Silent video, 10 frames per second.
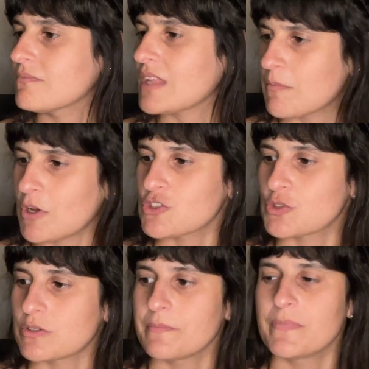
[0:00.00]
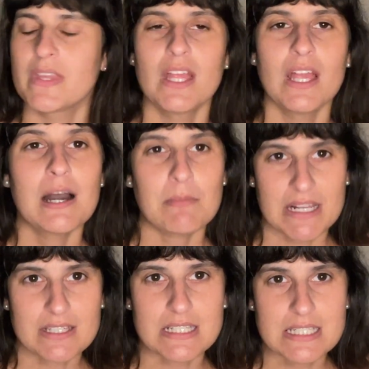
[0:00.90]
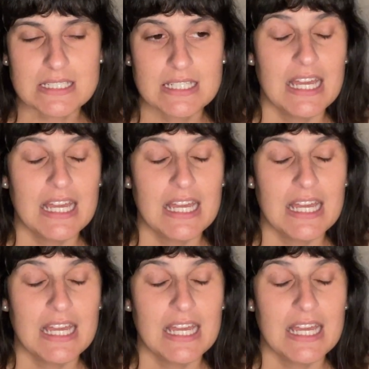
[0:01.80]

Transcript: I'm not sure, but I think that's it.